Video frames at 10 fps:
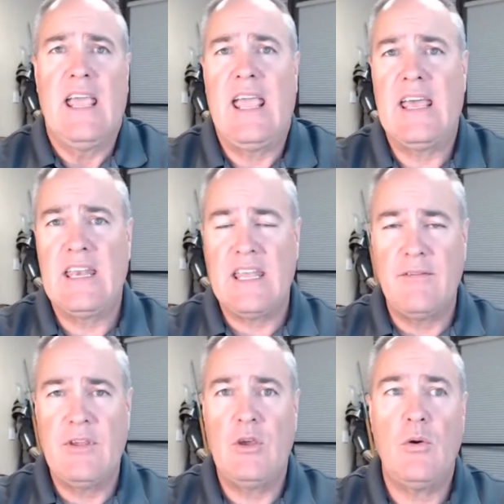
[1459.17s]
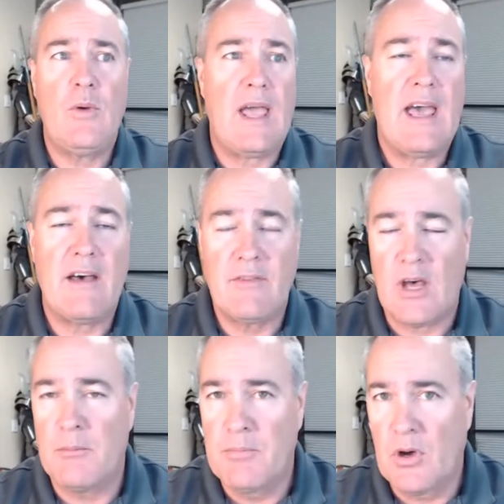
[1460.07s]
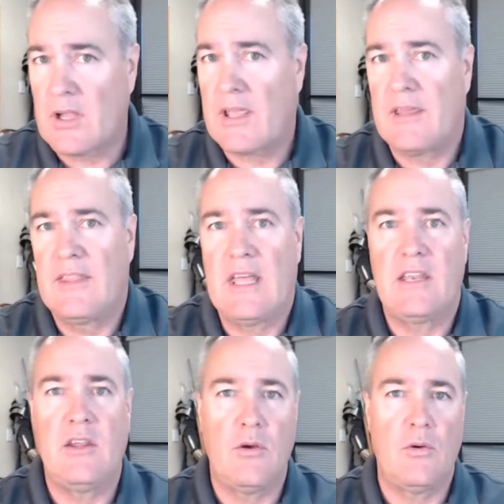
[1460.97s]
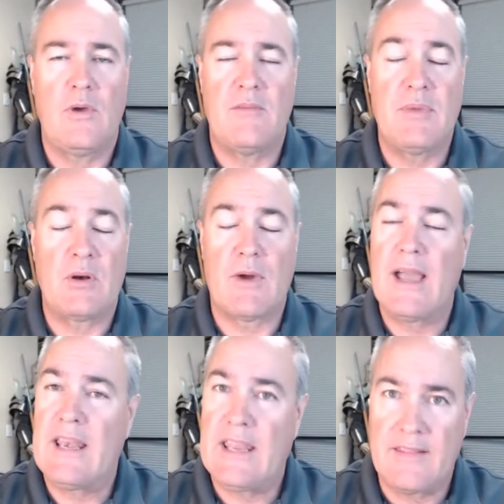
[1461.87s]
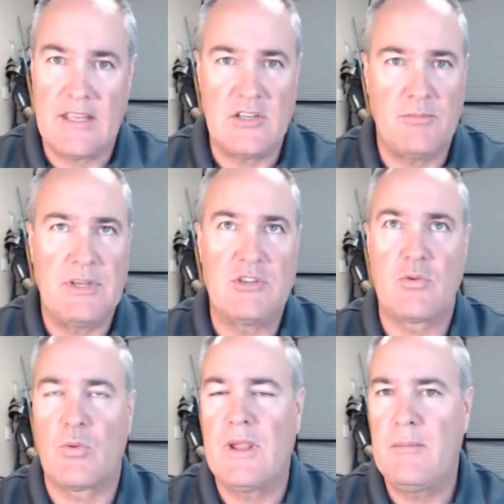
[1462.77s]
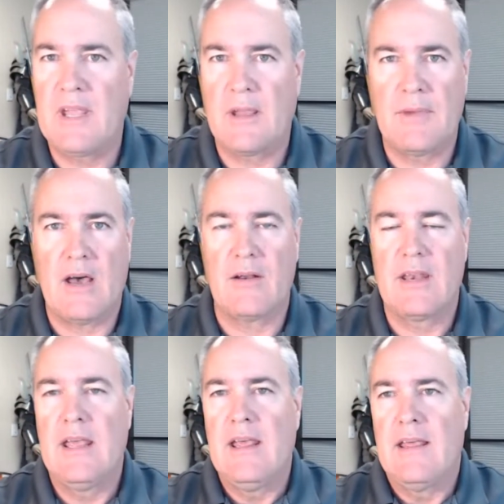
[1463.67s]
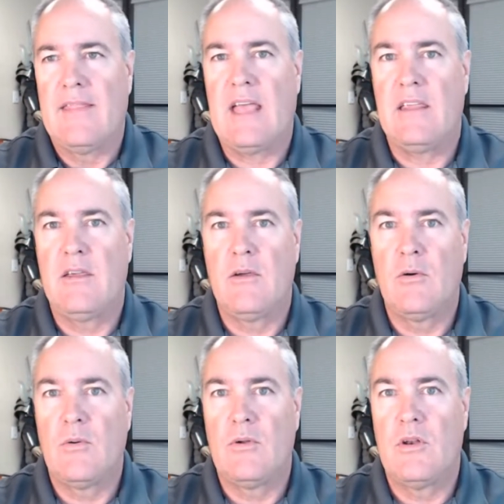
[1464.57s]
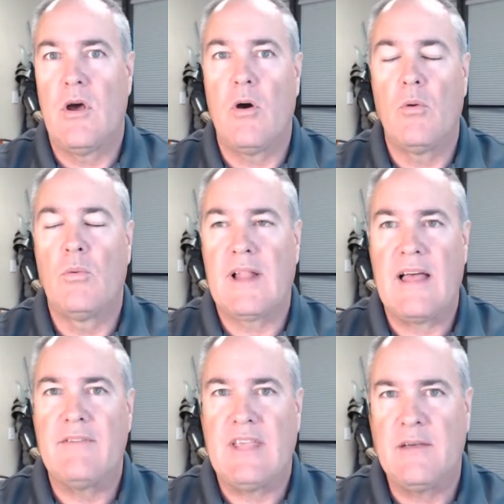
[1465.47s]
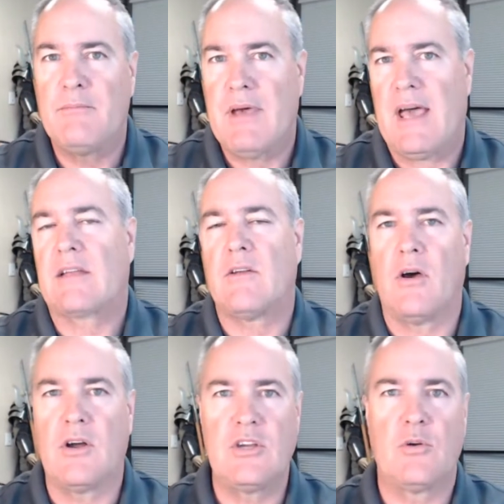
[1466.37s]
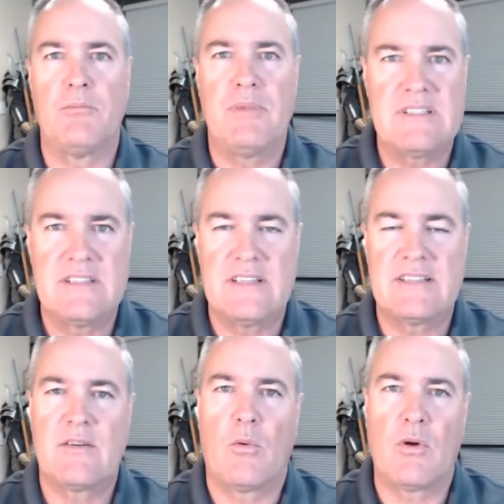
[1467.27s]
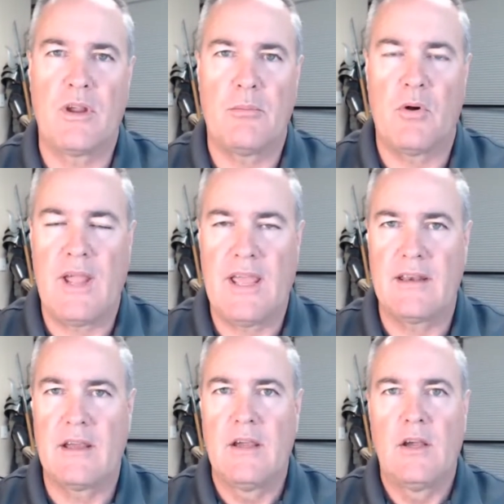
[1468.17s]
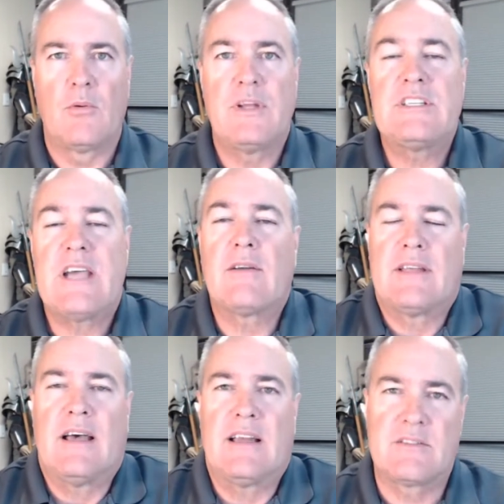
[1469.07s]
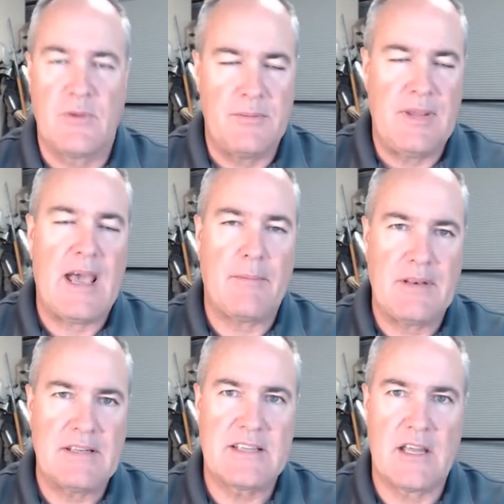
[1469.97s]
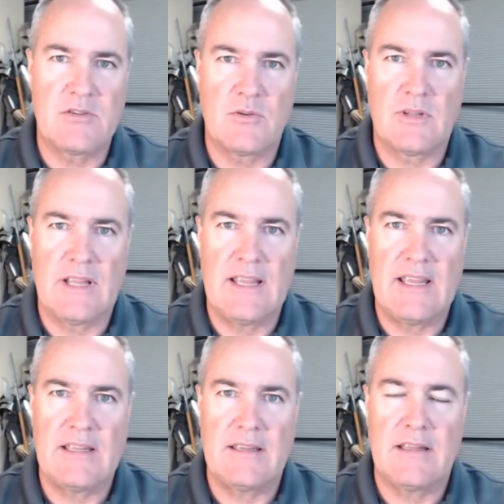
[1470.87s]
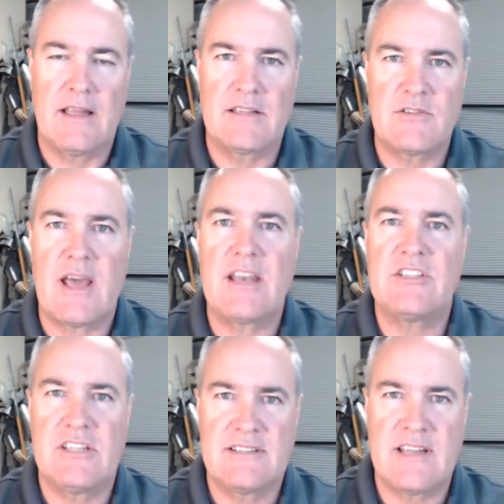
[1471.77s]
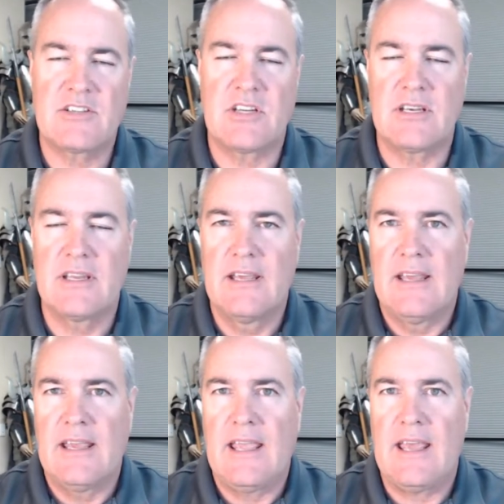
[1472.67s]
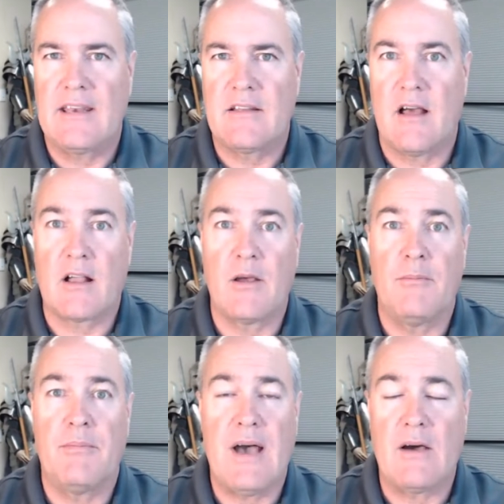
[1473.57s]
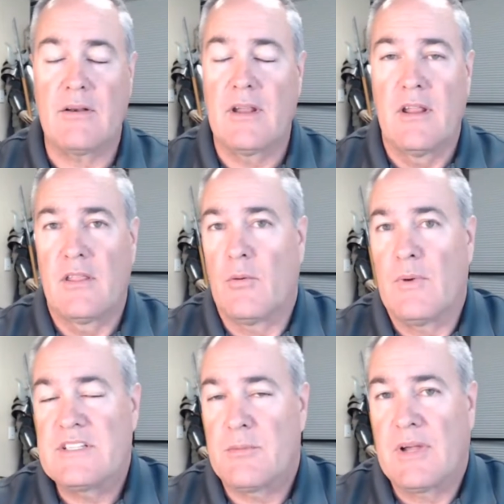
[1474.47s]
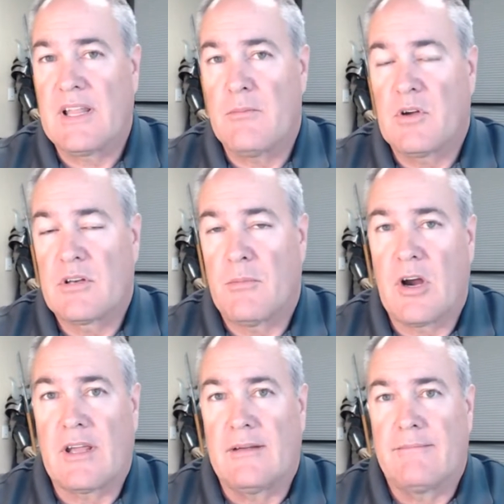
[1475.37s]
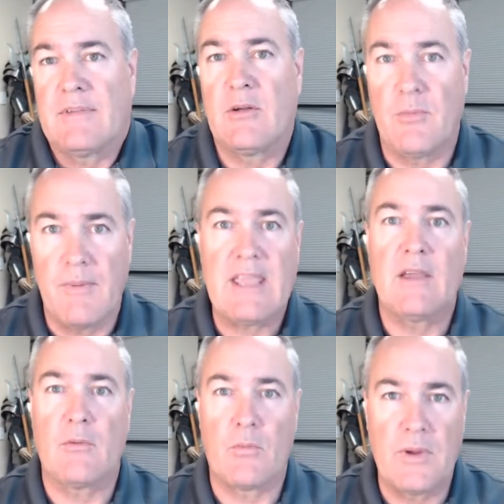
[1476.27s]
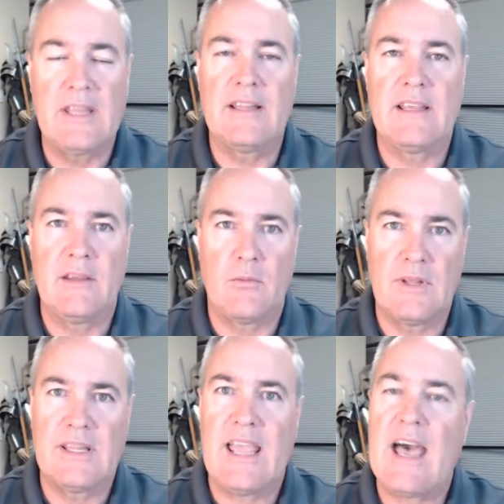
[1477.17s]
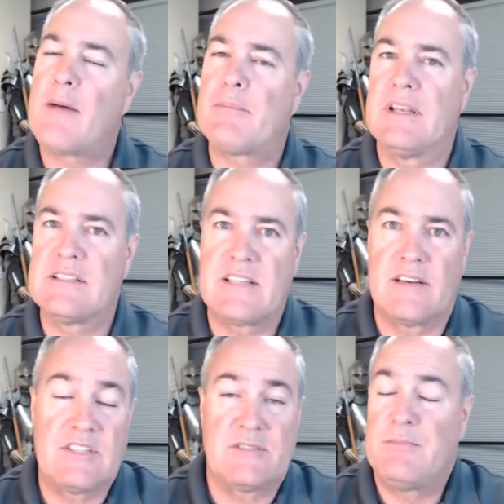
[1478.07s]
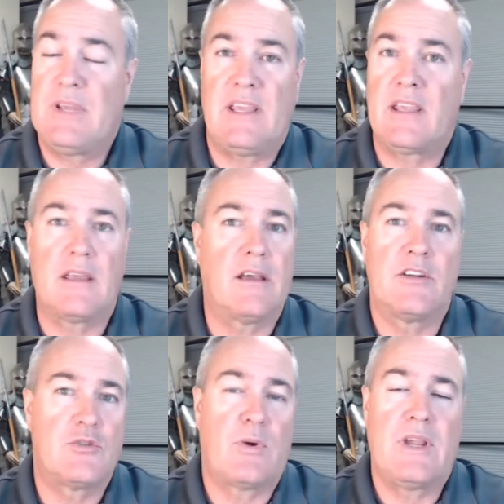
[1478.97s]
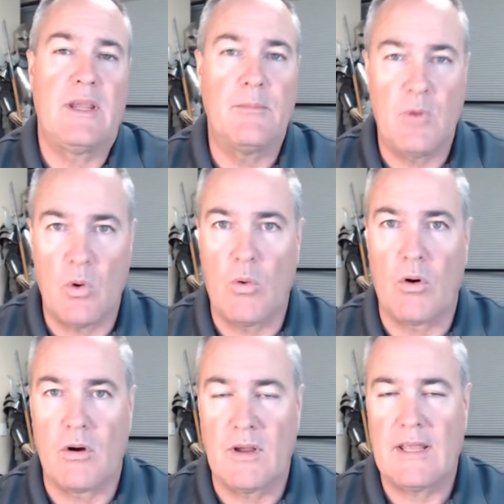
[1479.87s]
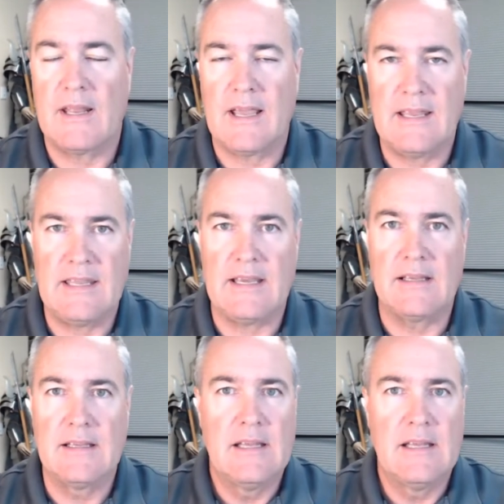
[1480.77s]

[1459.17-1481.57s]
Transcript: And if you have a book that you have been writing, that you've been dreaming about, that will have impact on your business or your brand, reach out to us. We'd be happy to schedule a strategy session and talk about the ways to bring that book to market, to make it really, really happen, instead of just being a dream or an idea.